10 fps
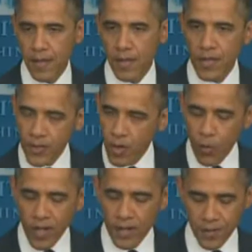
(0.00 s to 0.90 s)
There is
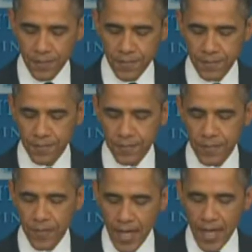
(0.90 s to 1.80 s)
no reason
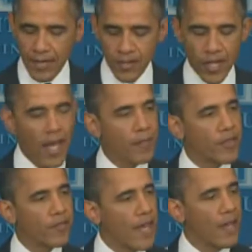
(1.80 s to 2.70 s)
that the
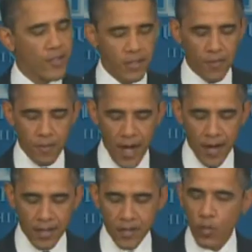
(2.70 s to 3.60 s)
jobs of thousands of
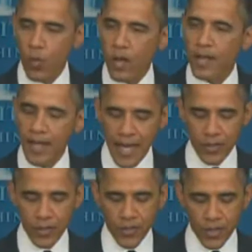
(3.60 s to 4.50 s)
Americans who work in
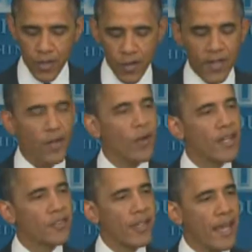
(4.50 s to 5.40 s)
national security
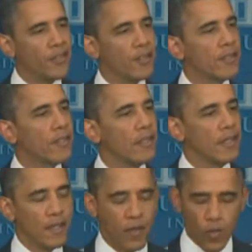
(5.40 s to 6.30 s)
or education
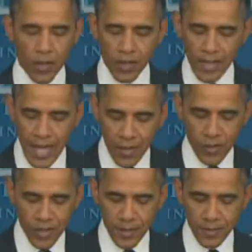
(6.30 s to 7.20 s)
or clean
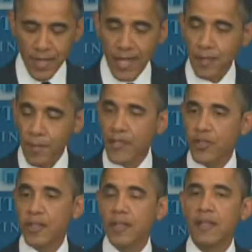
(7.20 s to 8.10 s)
energy, not to
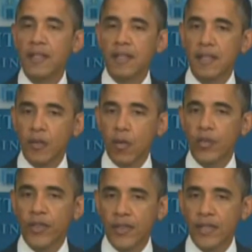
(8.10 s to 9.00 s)
mention the
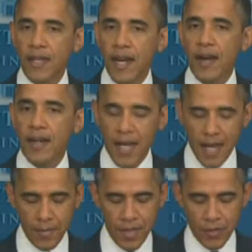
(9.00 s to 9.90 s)
growth of the entire
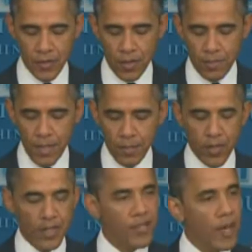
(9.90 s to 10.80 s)
economy, should be
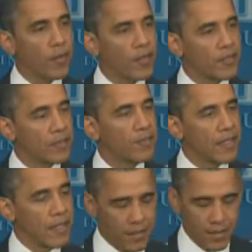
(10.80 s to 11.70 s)
put in jeopardy just
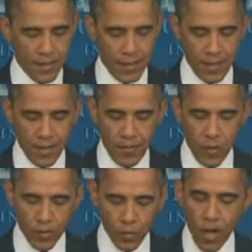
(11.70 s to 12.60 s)
because
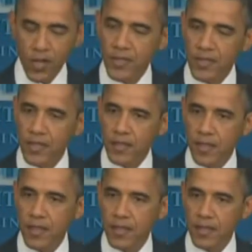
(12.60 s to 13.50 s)
folks in Washington
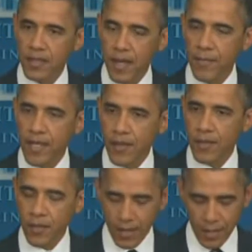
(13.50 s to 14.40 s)
couldn't come
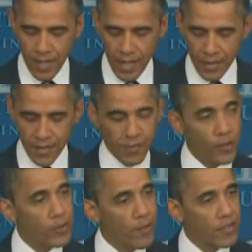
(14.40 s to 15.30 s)
together to eliminate a
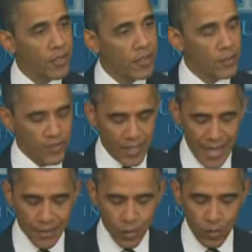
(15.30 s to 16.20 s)
few special interest
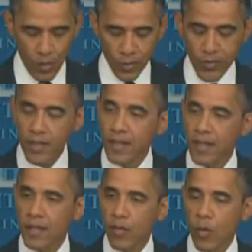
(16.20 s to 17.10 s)
tax loopholes
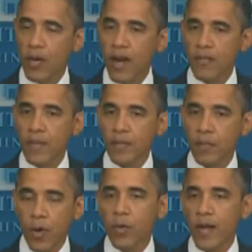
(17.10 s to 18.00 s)
or
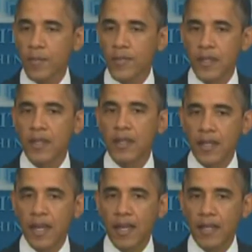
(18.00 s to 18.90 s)
government programs
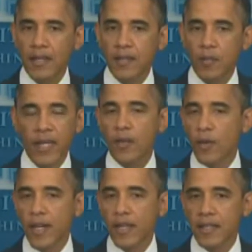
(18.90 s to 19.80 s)
that we
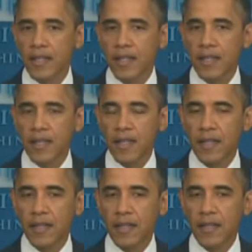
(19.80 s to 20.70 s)
agree
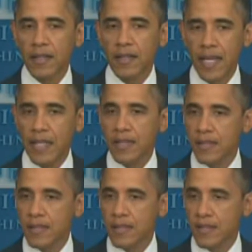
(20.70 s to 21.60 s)
need
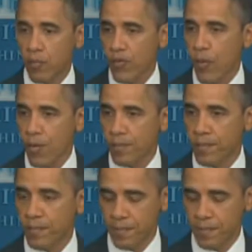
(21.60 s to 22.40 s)
some reform.